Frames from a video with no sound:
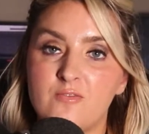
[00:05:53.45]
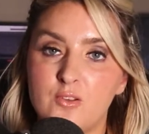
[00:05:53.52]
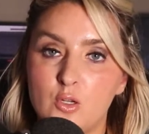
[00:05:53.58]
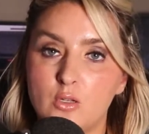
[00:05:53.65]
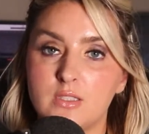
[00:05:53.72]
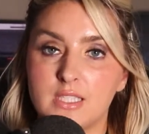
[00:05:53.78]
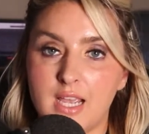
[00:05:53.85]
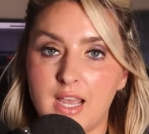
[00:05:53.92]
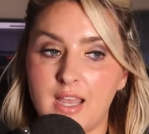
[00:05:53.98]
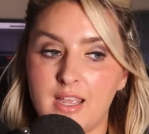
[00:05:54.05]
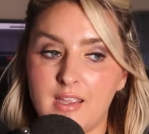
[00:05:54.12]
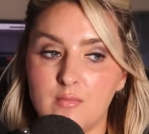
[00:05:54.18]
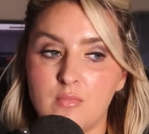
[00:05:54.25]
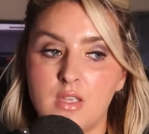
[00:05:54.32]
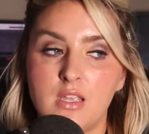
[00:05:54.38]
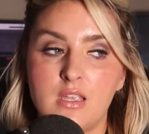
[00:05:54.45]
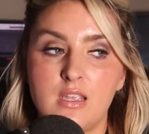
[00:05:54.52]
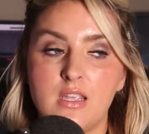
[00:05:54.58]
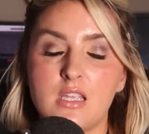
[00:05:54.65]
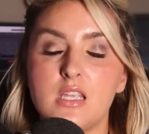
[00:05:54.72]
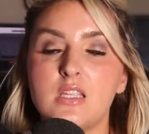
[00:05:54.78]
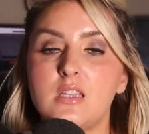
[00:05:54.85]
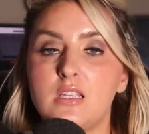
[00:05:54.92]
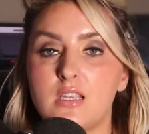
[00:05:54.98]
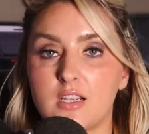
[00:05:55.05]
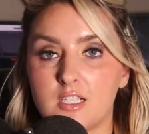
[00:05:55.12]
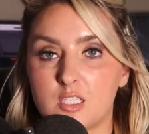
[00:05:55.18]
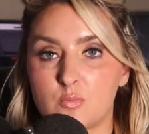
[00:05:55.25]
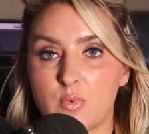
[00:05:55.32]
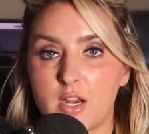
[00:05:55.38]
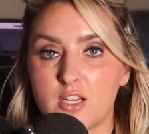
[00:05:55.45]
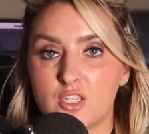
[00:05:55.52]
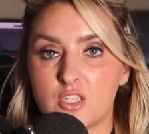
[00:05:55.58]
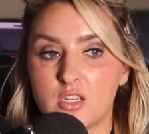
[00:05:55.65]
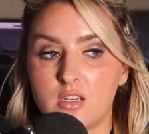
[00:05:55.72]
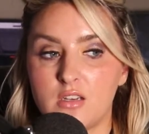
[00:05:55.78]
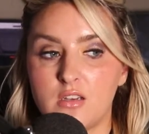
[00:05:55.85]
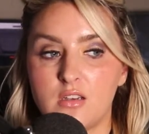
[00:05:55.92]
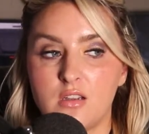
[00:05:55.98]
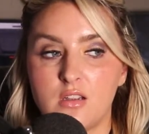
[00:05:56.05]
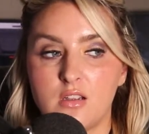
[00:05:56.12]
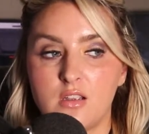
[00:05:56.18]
full time in the expression